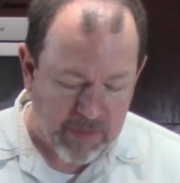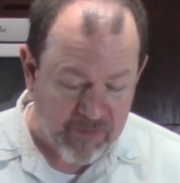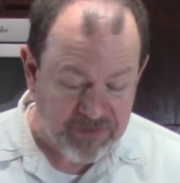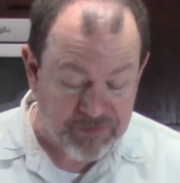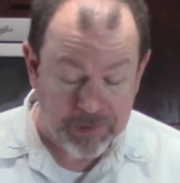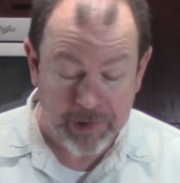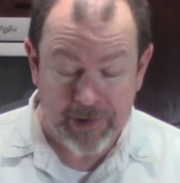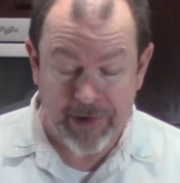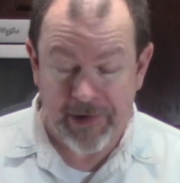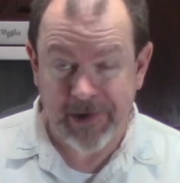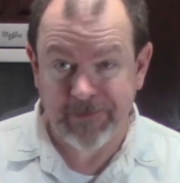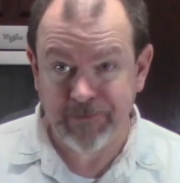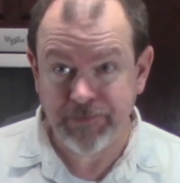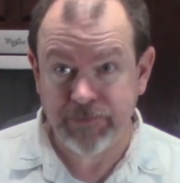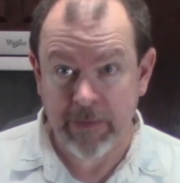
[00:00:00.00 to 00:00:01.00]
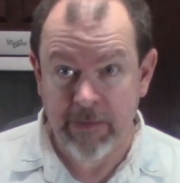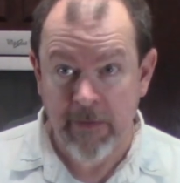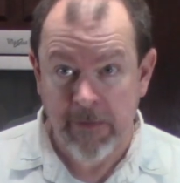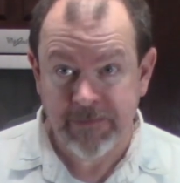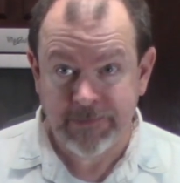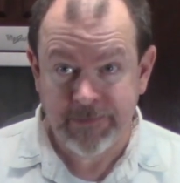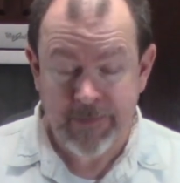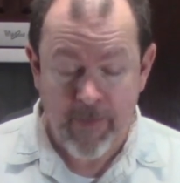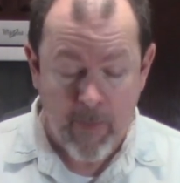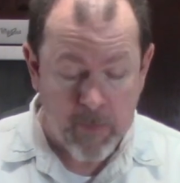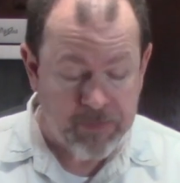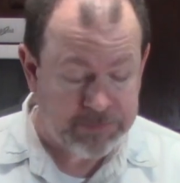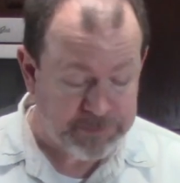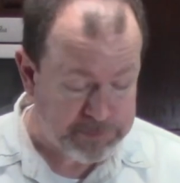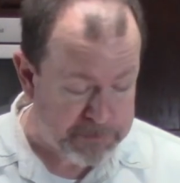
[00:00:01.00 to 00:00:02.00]
It's really good. Was it really
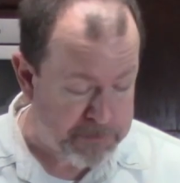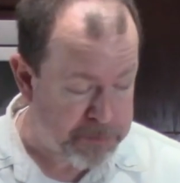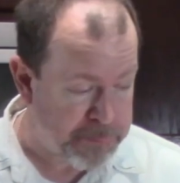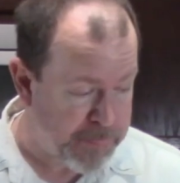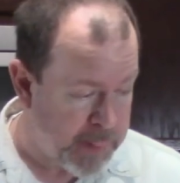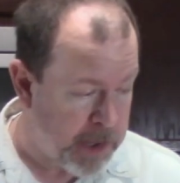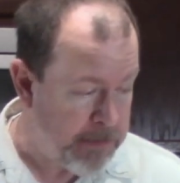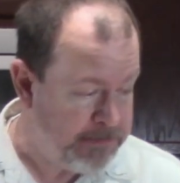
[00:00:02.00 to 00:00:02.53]
good? Mm-hmm.